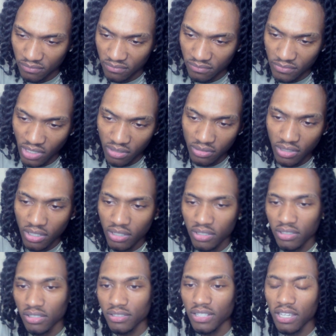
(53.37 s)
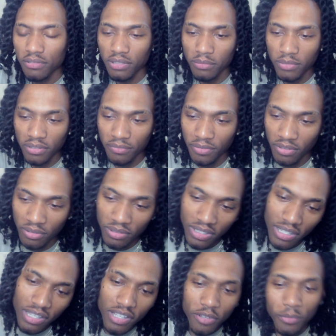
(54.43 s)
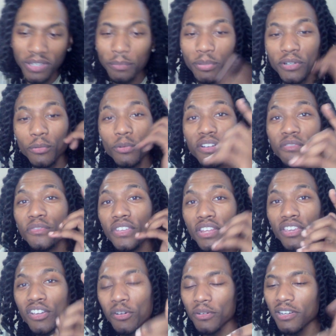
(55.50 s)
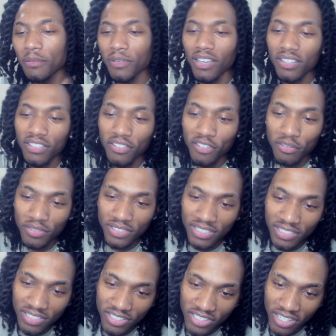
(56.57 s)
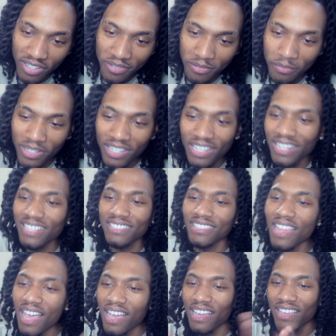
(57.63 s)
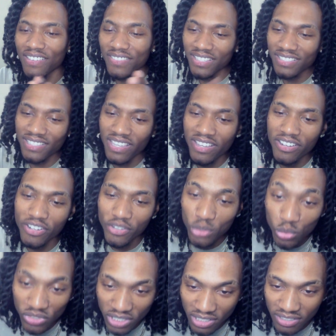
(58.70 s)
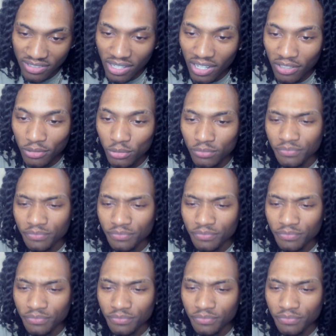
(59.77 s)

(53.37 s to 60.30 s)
Oh, there it is. That's what I'm looking for. We put one video up. Y'all get over to this channel, man. It's live. It's here. You see the title.